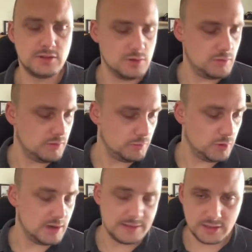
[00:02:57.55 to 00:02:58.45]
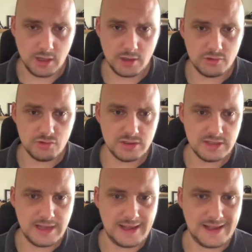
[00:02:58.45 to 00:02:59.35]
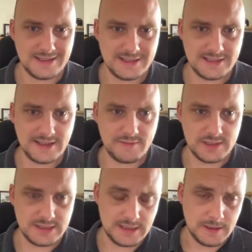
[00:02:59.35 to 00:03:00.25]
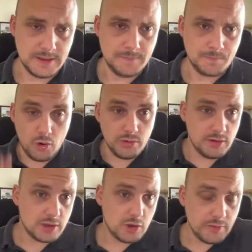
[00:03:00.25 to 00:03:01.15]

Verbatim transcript: So we're at one hundred seventy. On the